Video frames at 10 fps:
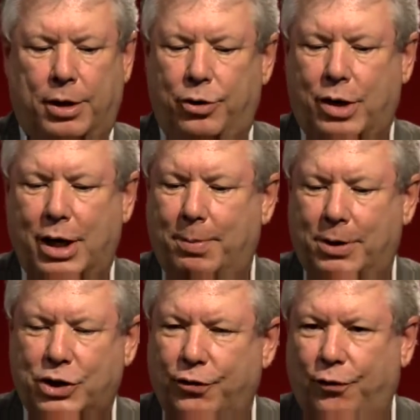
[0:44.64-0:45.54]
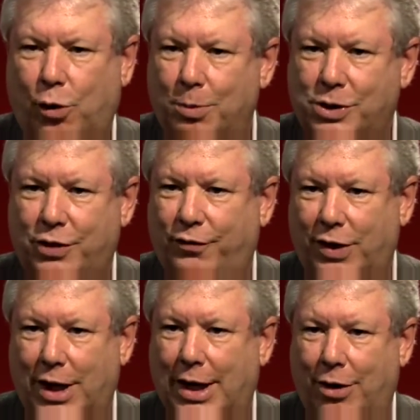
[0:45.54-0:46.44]
you get a bunch of forms to
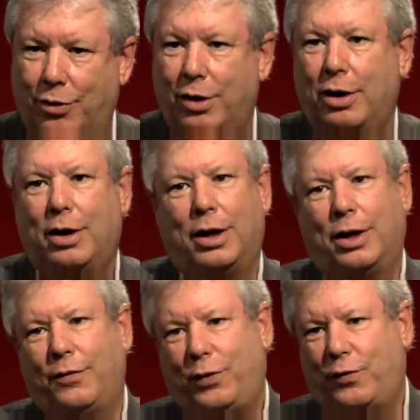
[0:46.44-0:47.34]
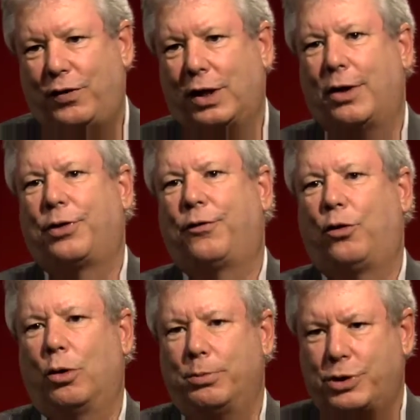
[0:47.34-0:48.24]
fill out, and if you fill out the
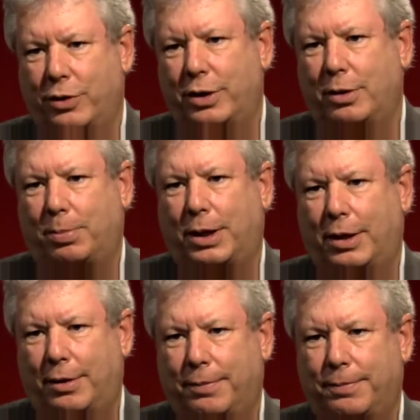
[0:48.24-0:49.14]
forms, you're in the plan.